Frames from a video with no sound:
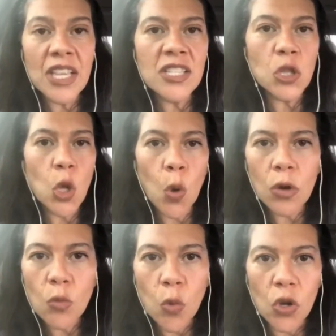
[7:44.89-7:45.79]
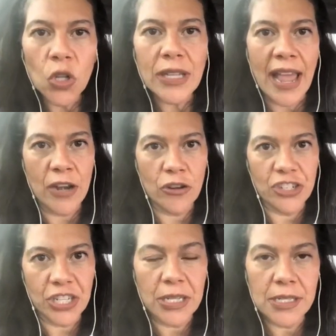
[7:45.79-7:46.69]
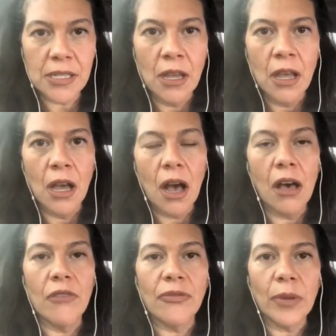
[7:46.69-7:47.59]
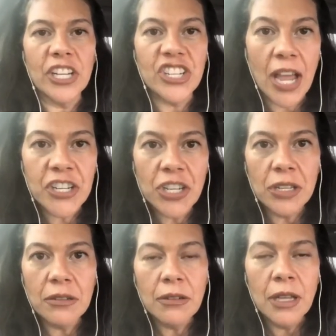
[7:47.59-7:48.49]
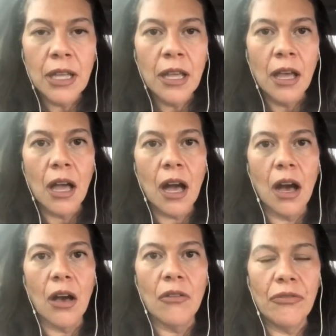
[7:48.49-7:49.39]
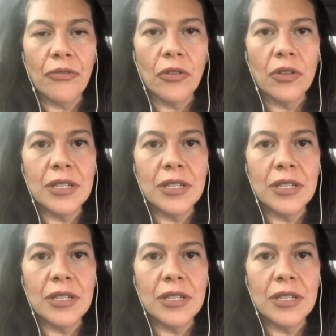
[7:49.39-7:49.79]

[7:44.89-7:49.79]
these lower world energies of rejection, of,